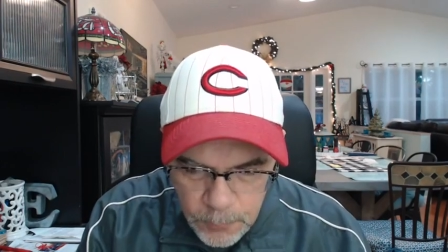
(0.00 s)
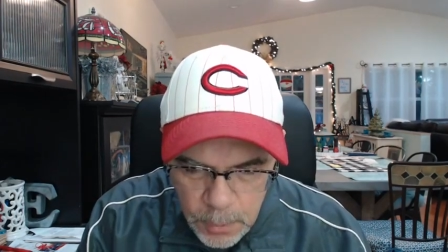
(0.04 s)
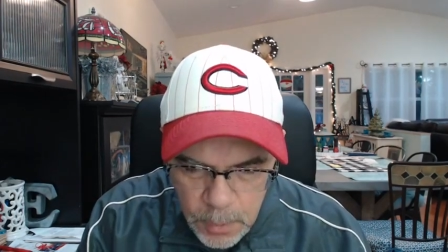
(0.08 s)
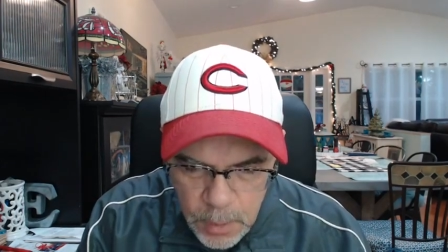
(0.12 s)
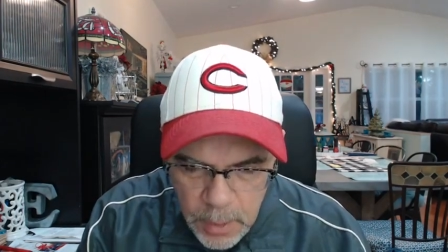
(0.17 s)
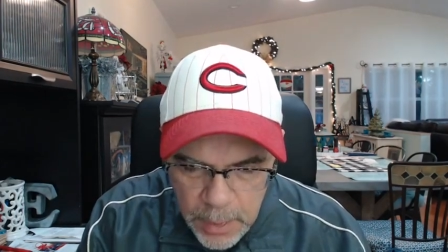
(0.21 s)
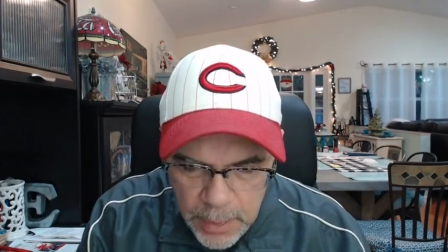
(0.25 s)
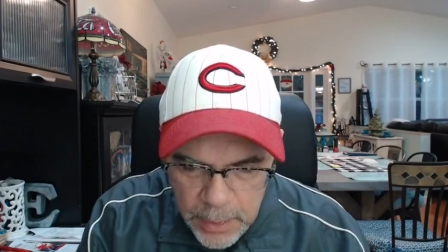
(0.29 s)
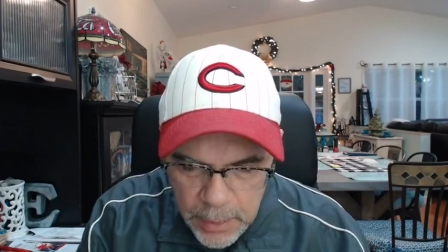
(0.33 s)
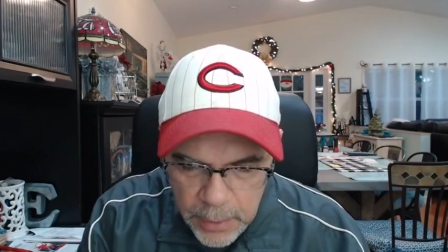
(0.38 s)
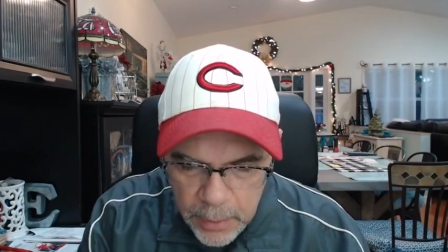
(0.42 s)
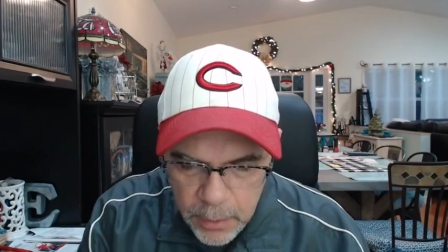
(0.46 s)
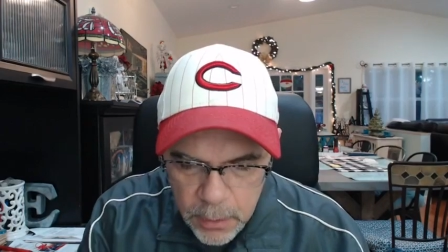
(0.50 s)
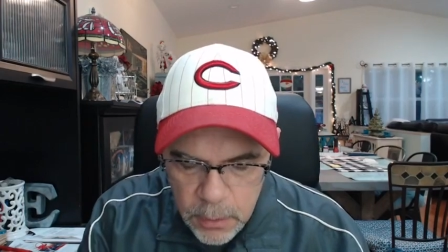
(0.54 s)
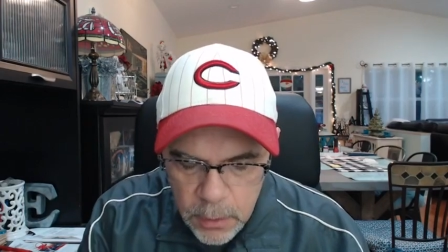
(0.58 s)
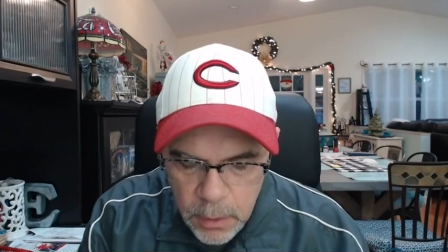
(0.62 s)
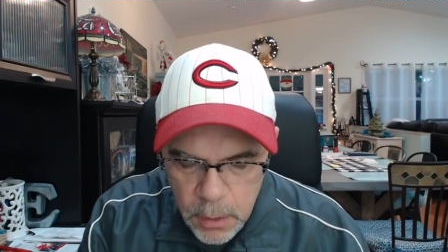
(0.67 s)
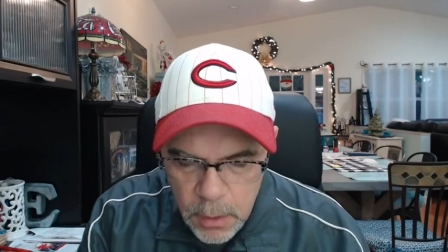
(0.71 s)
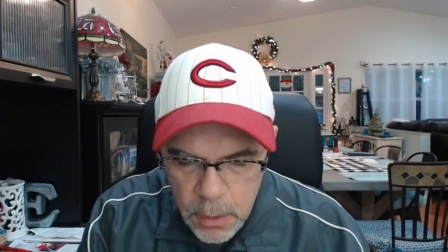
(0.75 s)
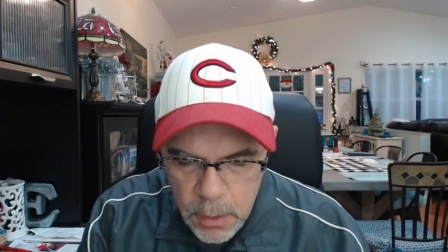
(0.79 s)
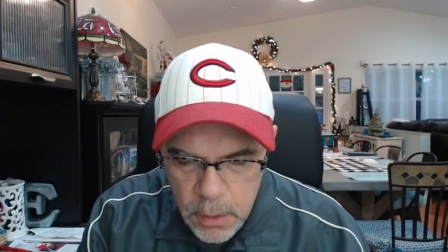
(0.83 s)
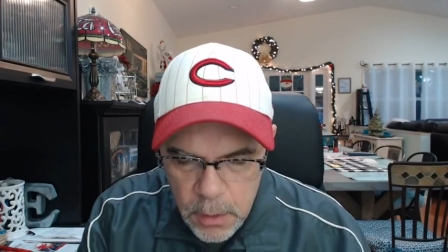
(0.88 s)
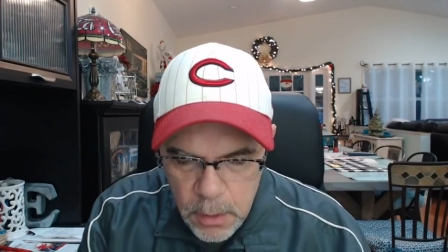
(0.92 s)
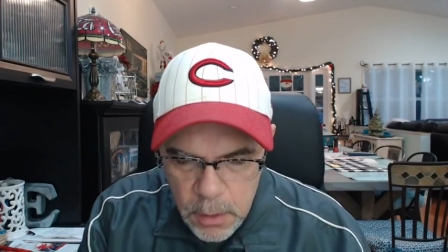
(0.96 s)
And
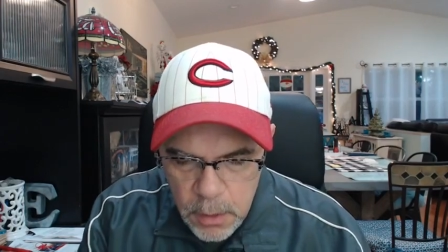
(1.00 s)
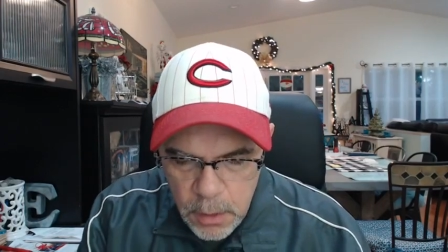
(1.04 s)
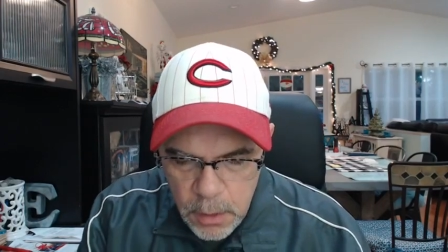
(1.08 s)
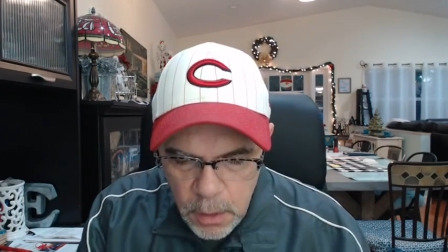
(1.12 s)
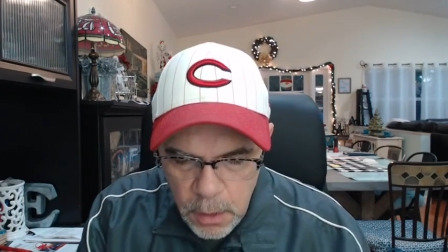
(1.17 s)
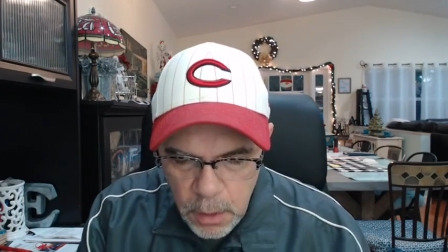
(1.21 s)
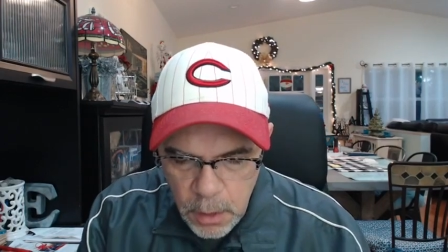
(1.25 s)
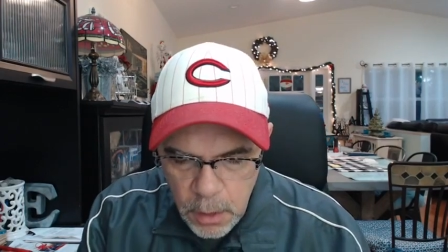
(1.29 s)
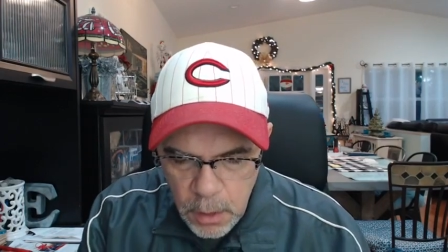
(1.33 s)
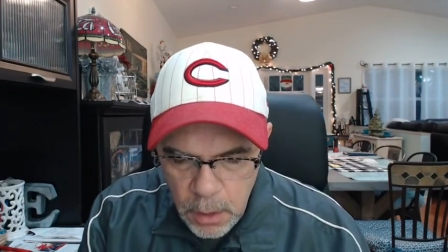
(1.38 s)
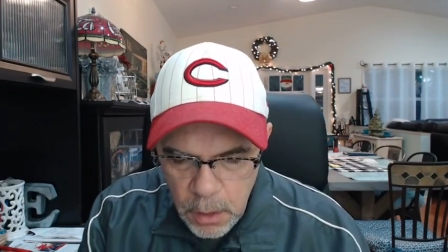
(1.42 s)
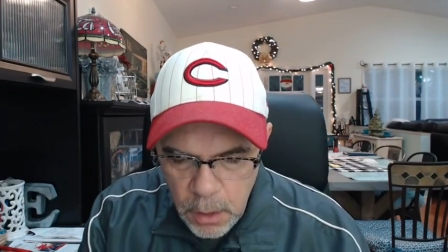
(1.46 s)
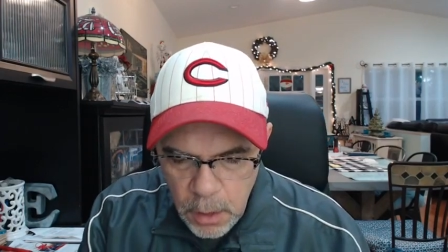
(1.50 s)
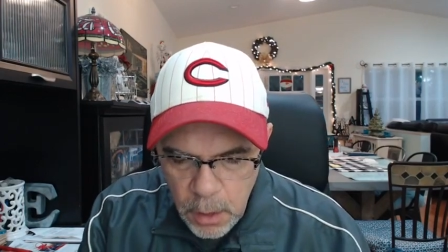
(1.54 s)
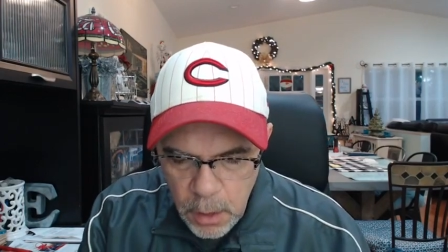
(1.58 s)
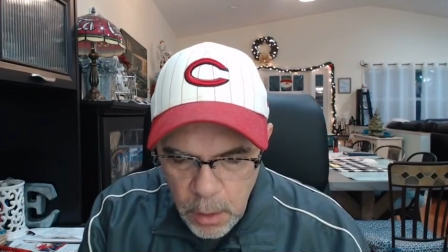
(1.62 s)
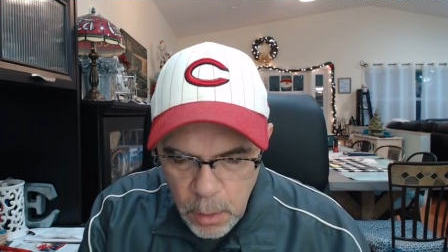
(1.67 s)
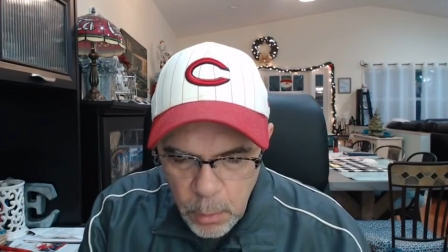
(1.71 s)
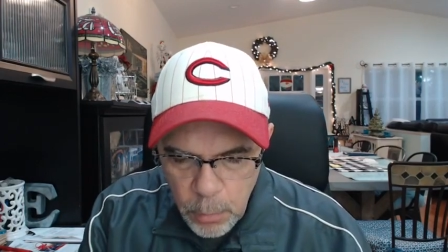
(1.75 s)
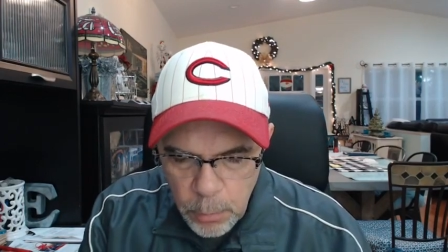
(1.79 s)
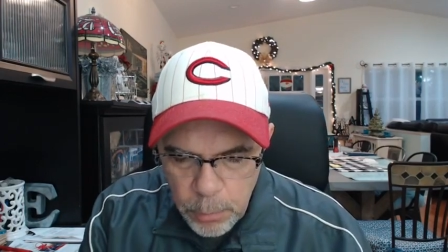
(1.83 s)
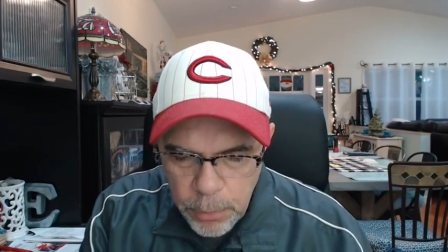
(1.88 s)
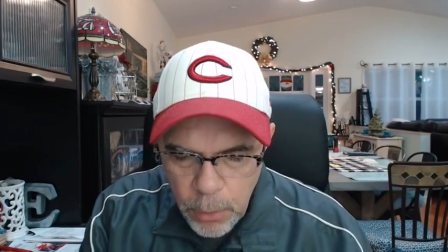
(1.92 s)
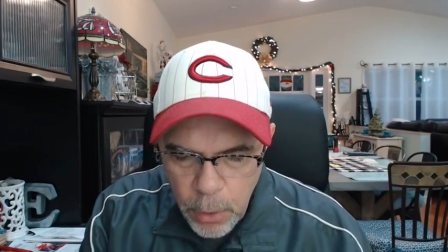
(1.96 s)

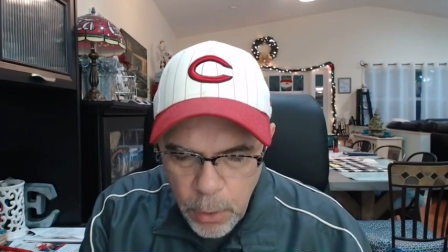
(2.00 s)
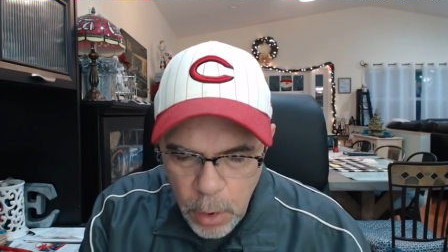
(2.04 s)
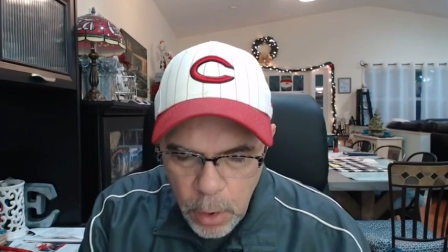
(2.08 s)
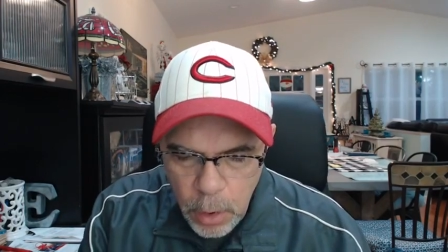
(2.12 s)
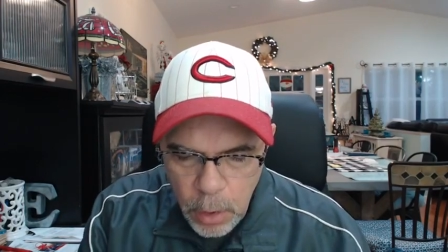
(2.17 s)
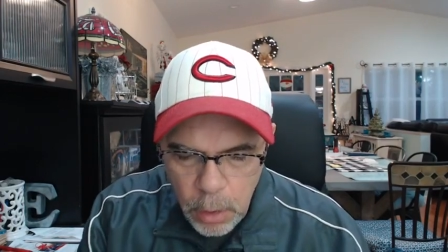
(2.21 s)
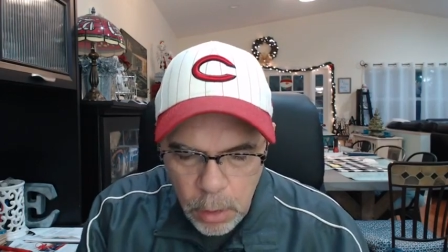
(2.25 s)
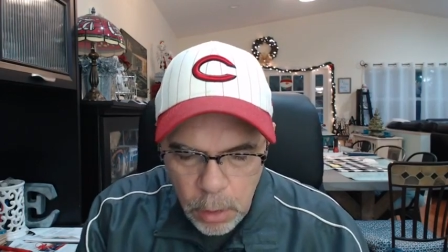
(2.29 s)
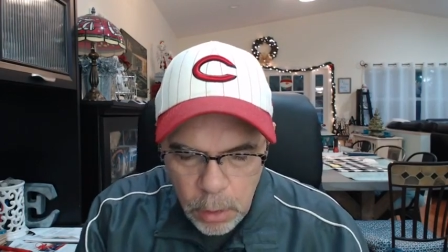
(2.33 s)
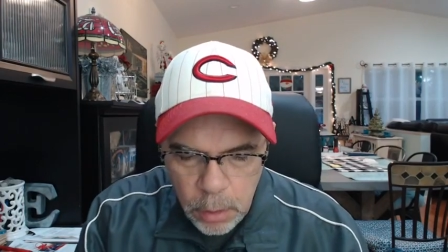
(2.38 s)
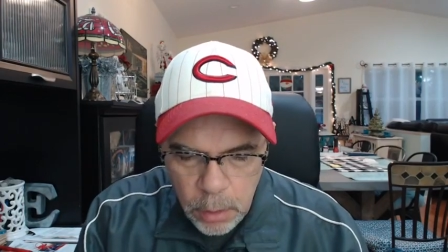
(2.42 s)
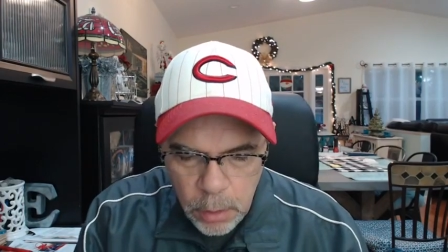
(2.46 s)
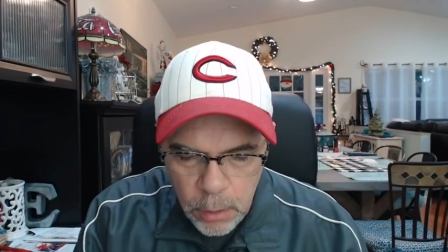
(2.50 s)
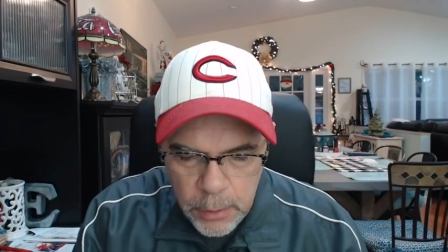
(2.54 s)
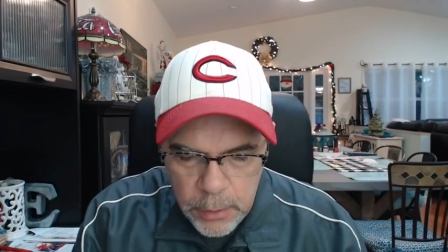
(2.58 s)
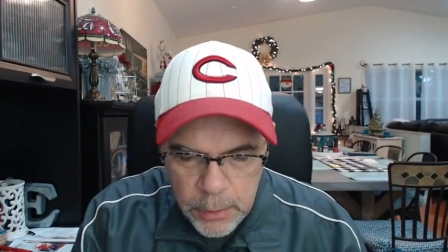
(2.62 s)
Paul,